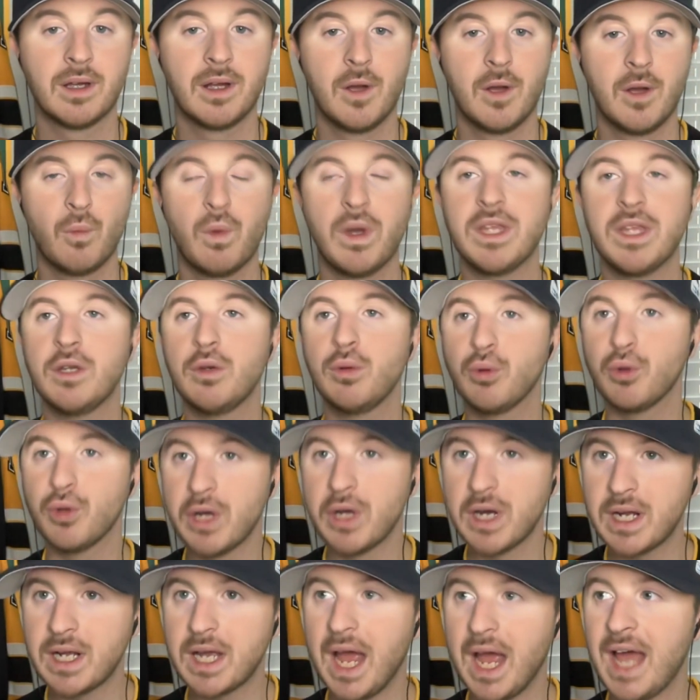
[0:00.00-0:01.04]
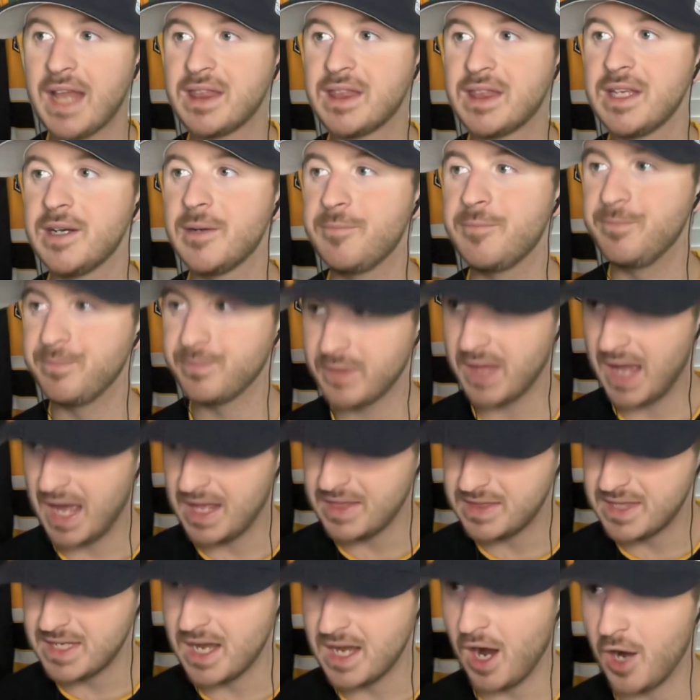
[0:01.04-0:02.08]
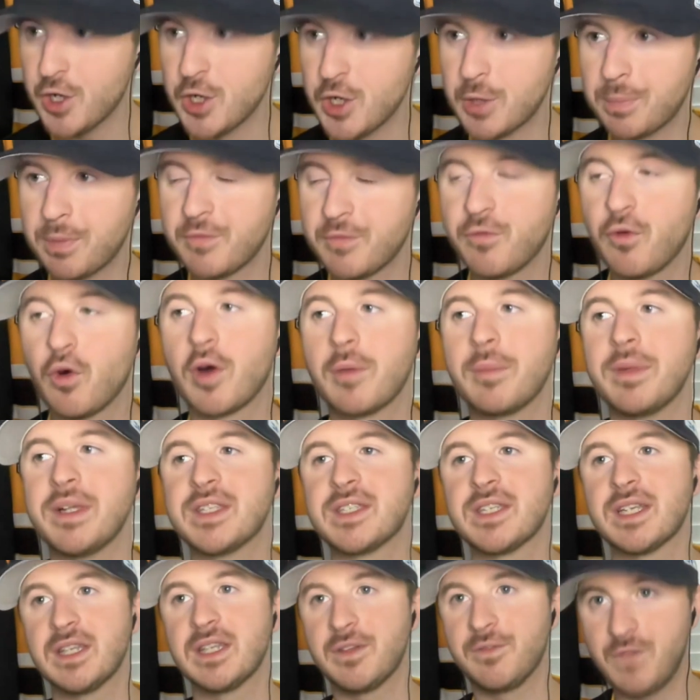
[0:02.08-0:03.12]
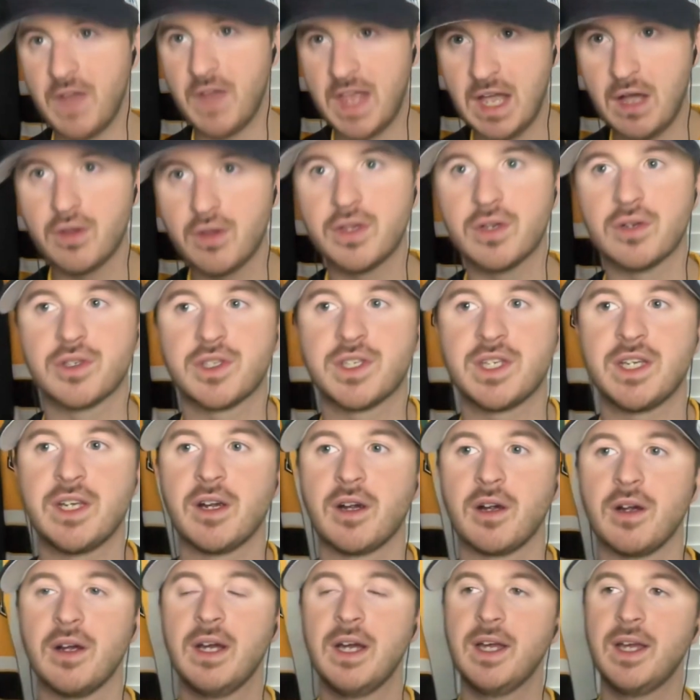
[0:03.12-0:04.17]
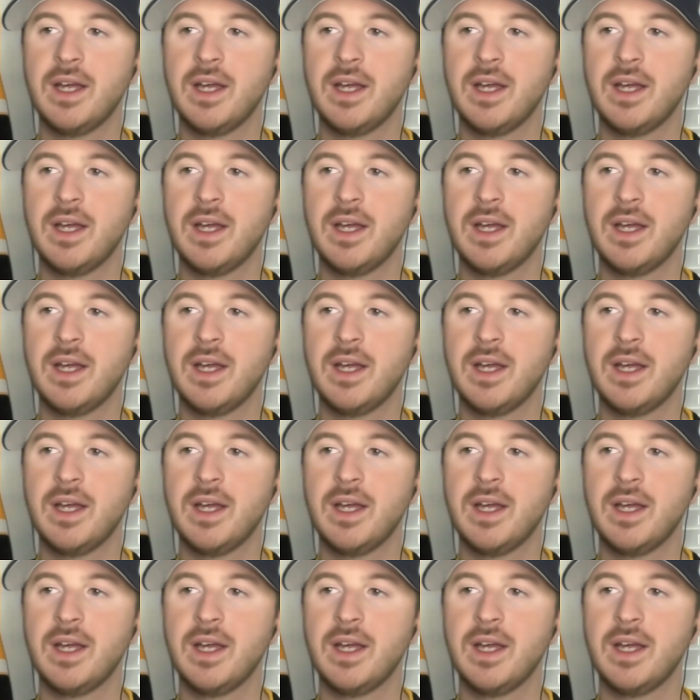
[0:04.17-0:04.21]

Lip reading: When you look at the underperformance and the failures here,